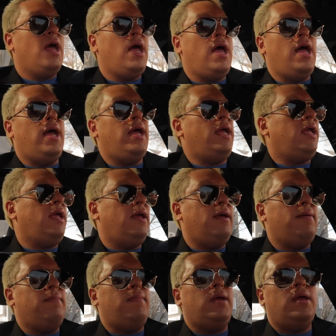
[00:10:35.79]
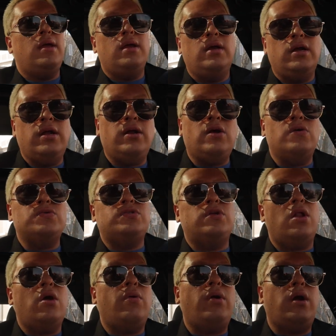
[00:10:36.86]
I am gonna go
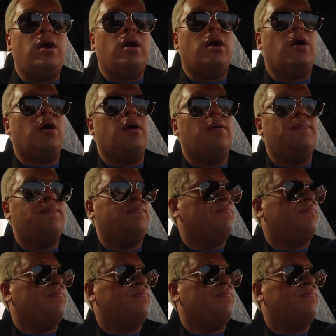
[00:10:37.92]
slower.